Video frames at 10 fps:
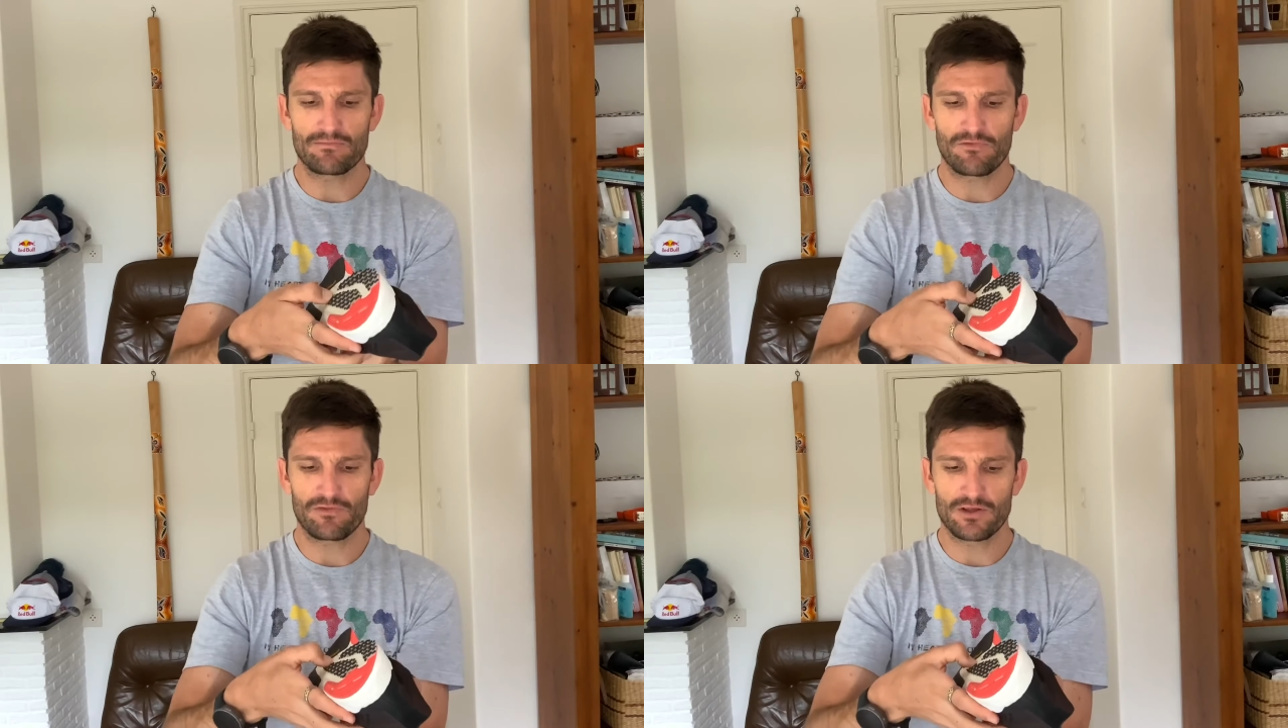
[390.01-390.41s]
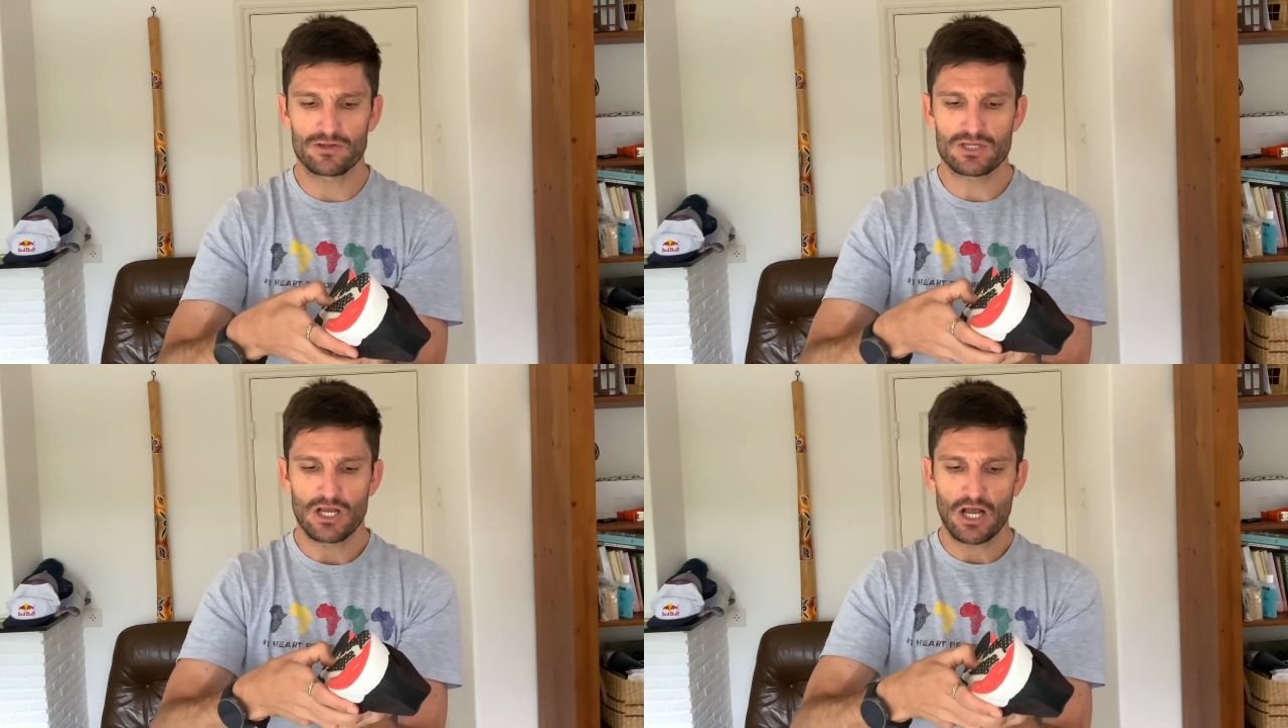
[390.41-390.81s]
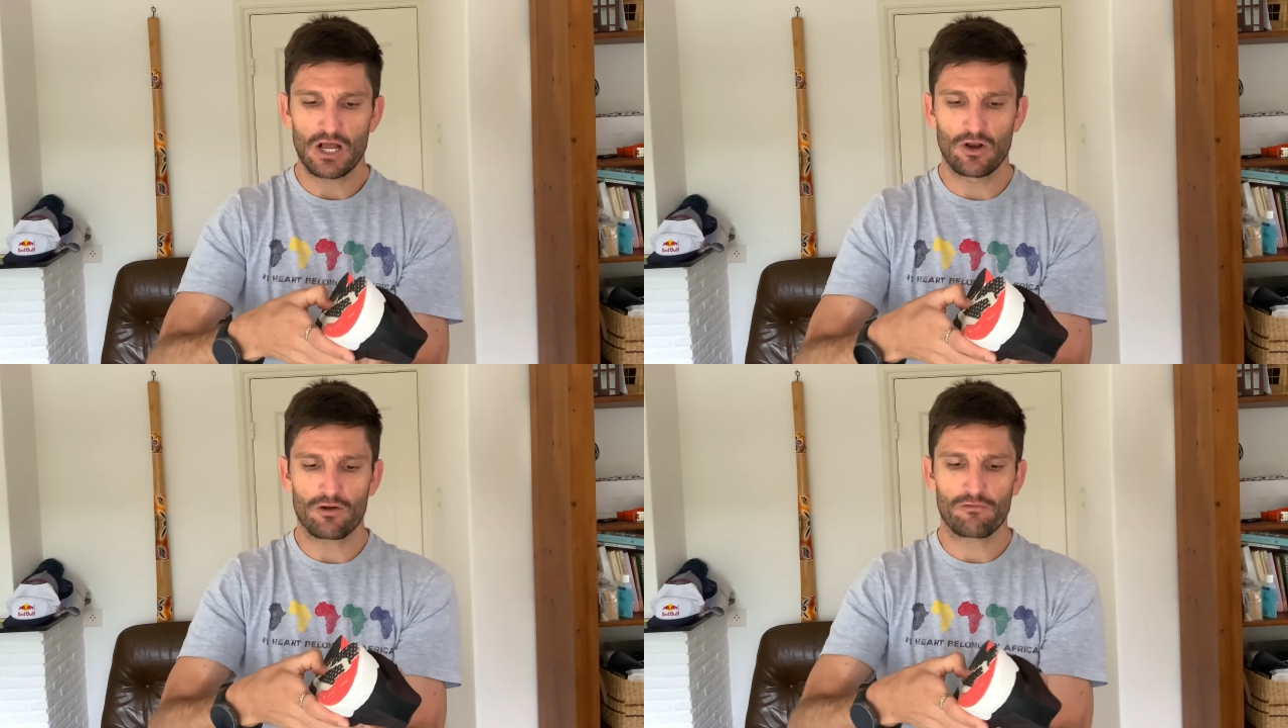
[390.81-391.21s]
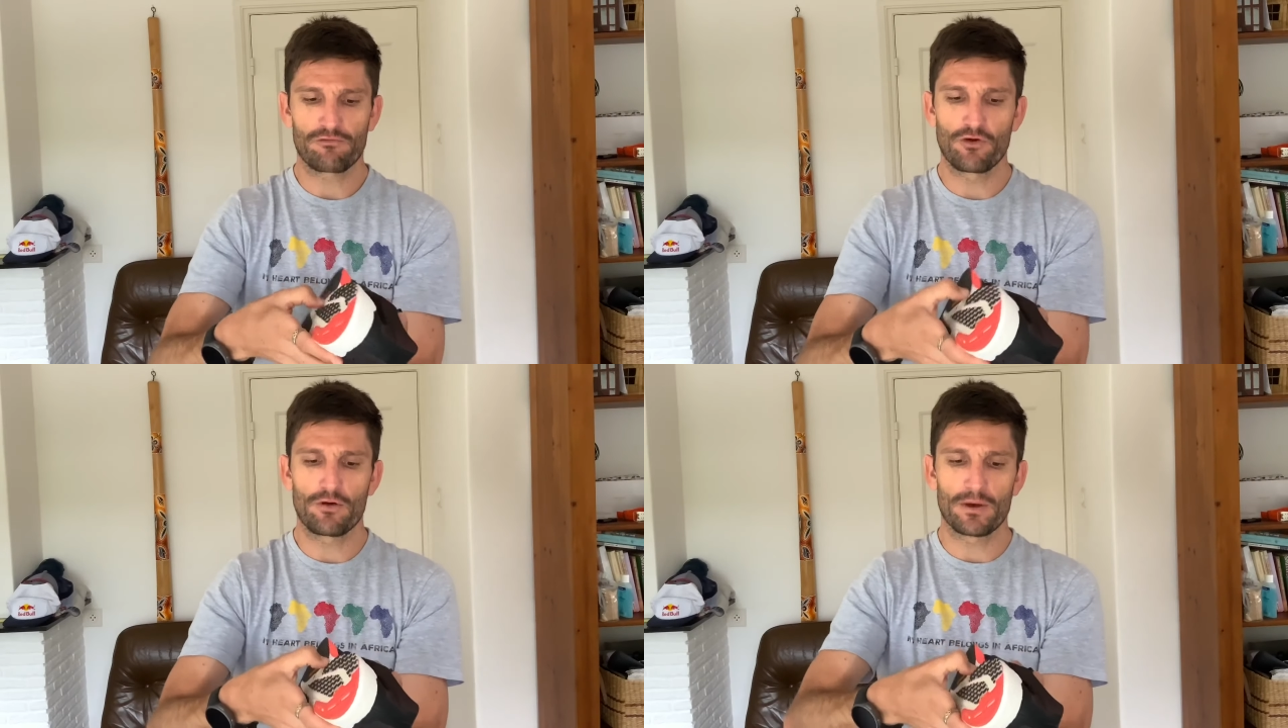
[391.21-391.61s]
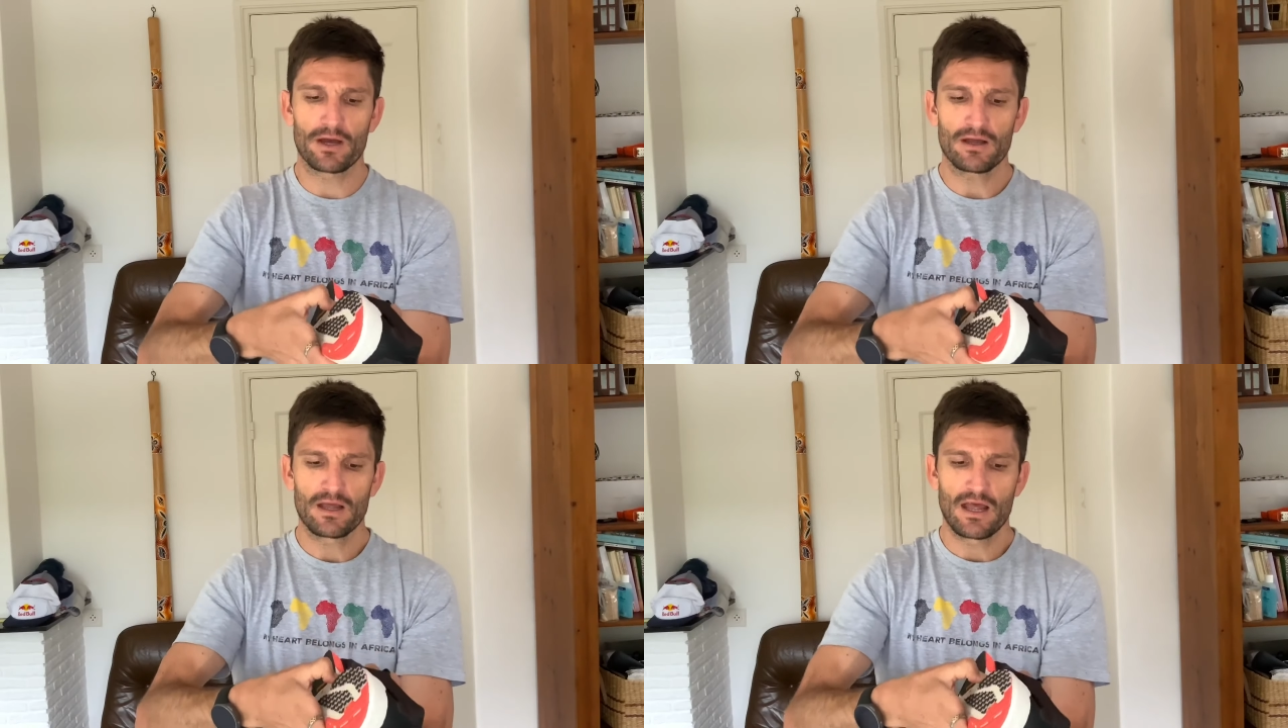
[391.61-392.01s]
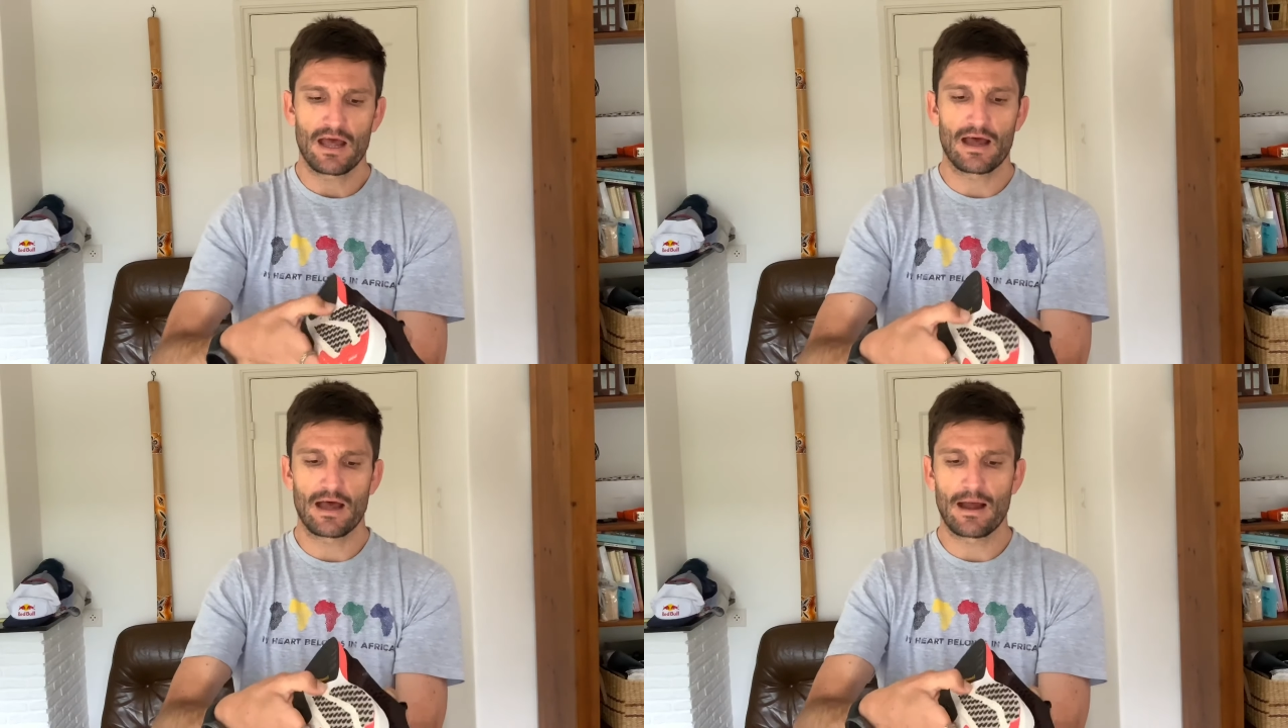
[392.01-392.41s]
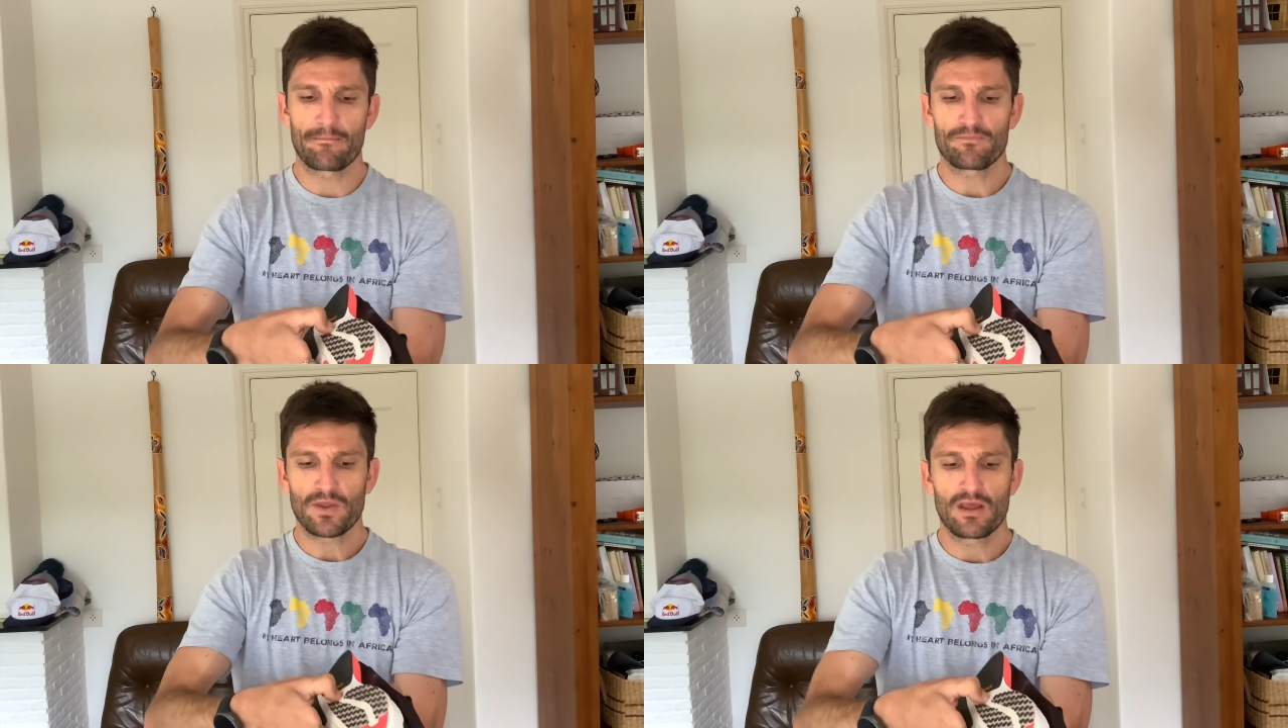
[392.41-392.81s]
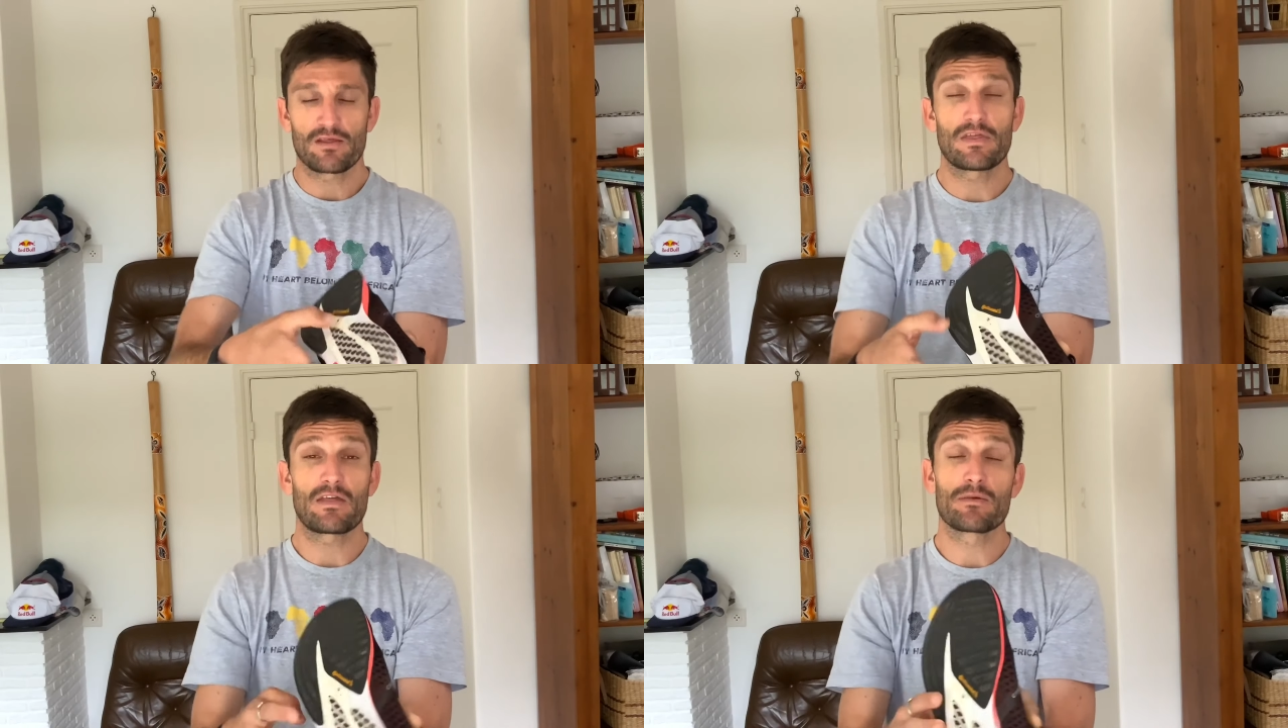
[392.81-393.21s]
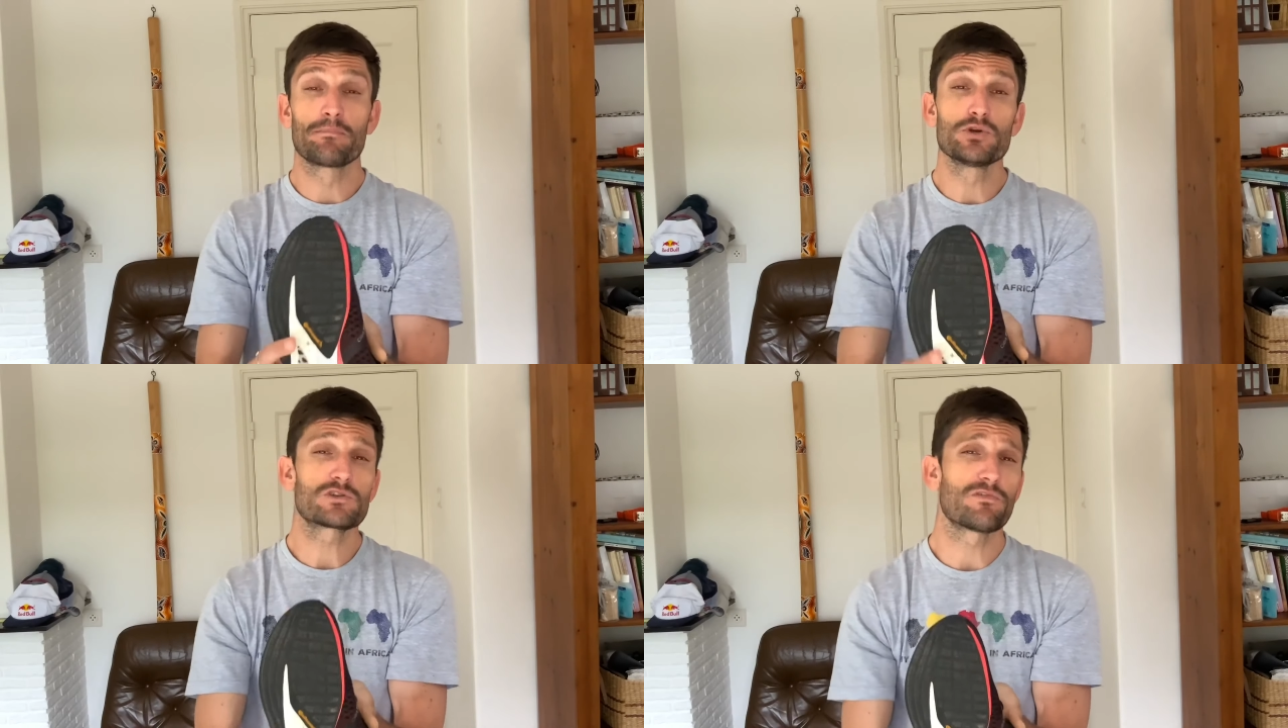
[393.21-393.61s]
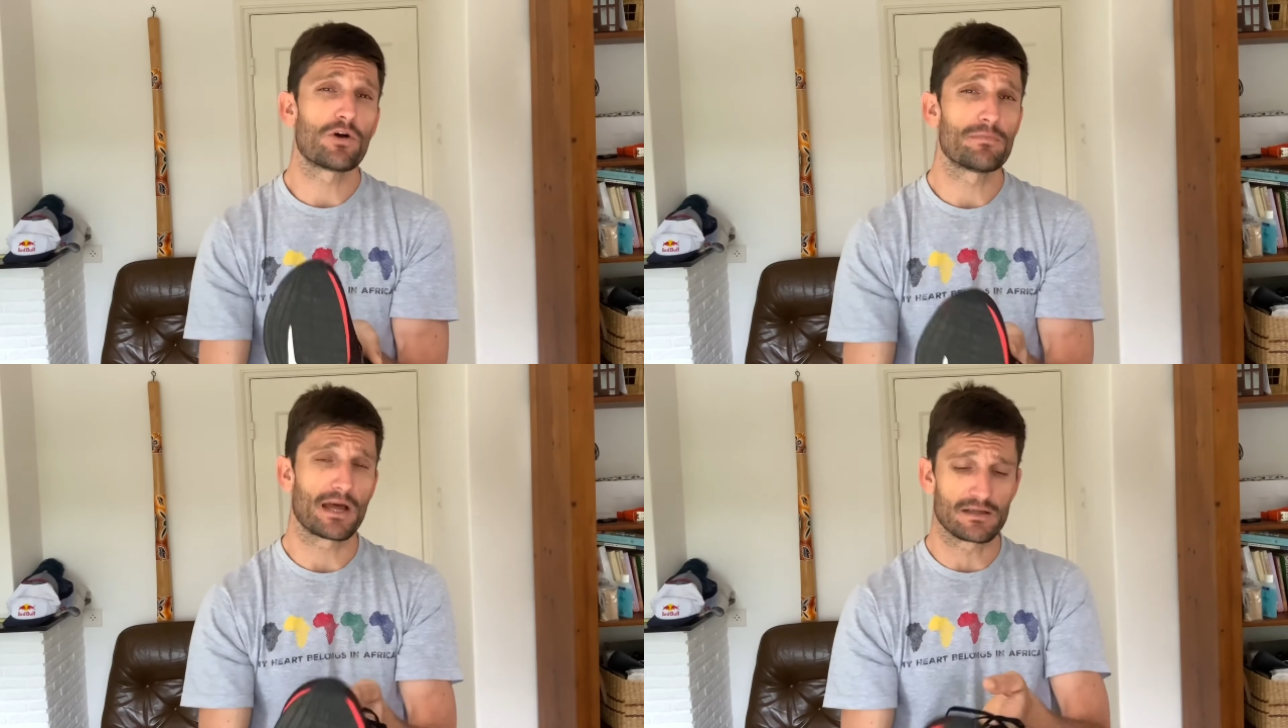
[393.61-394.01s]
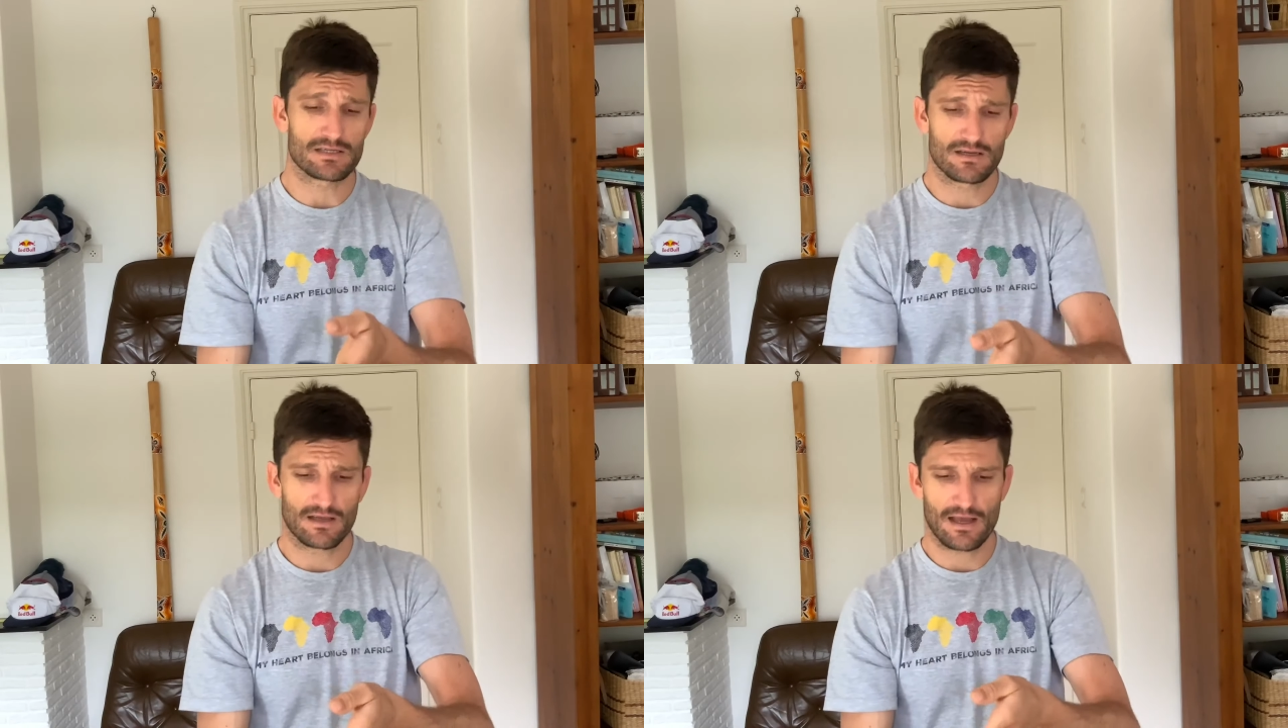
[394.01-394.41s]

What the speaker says: feels a lot firmer than the boost foam does.